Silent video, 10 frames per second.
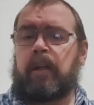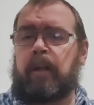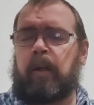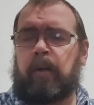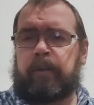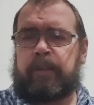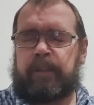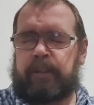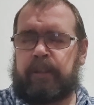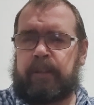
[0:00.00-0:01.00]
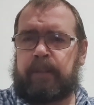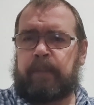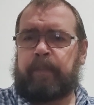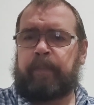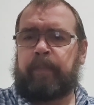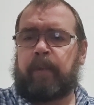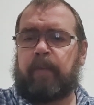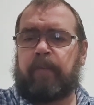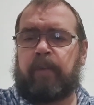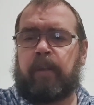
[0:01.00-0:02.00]
Carlson's,
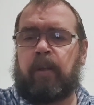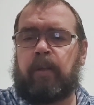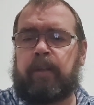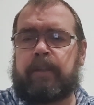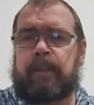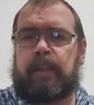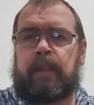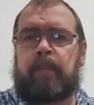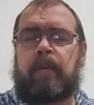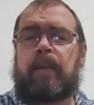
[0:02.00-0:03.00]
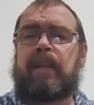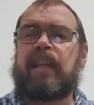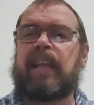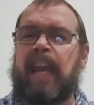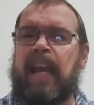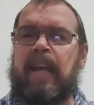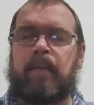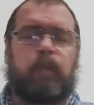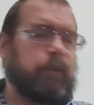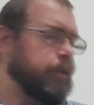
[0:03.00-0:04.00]
for the longest time,
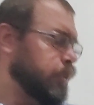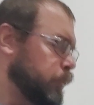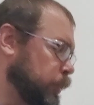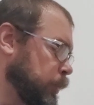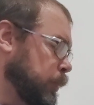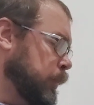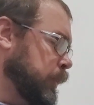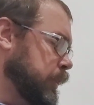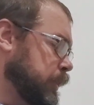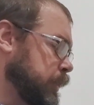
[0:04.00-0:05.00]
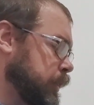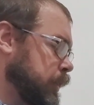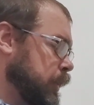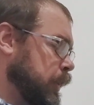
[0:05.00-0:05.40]
came with choke tube wrenches.